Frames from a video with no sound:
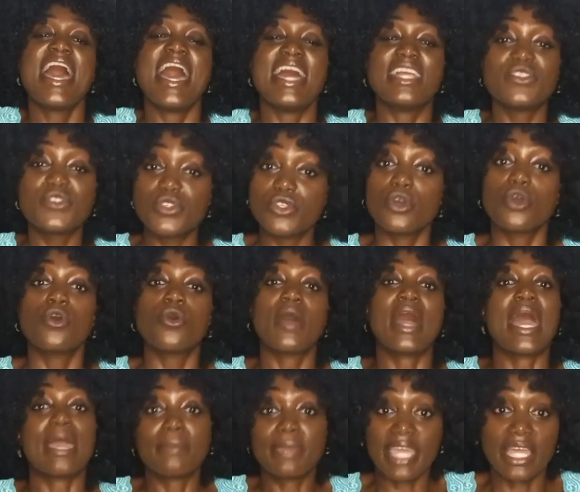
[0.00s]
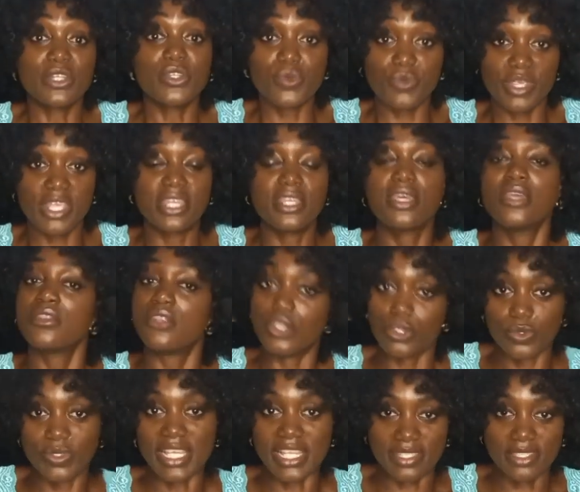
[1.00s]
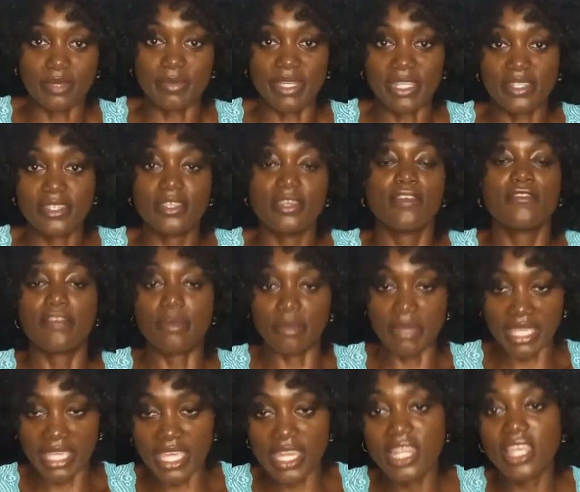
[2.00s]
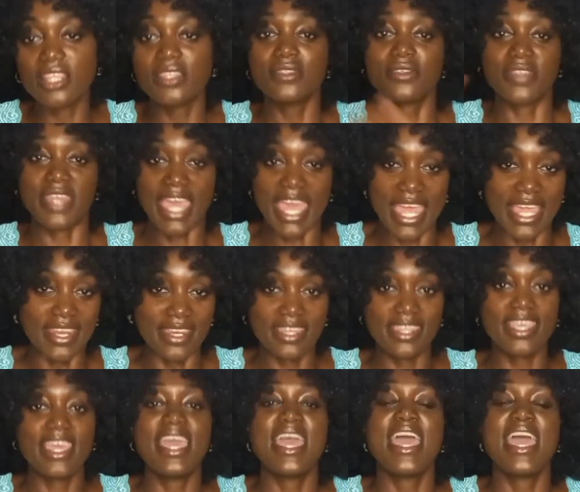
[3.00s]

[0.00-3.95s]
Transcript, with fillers: And so I began to read the New Testament from beginning to the end.